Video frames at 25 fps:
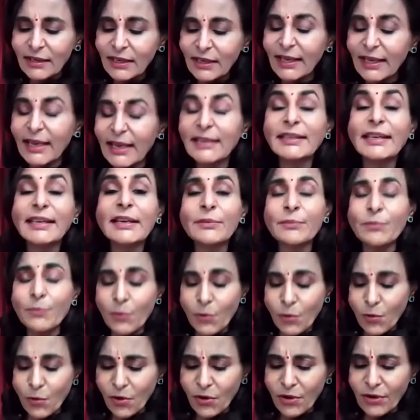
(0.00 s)

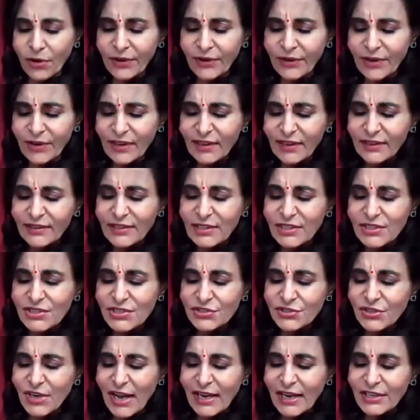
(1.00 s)
creating more
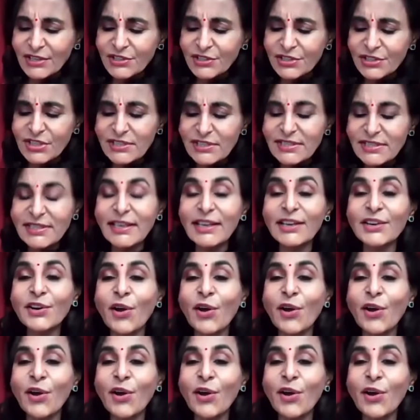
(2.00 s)
distractions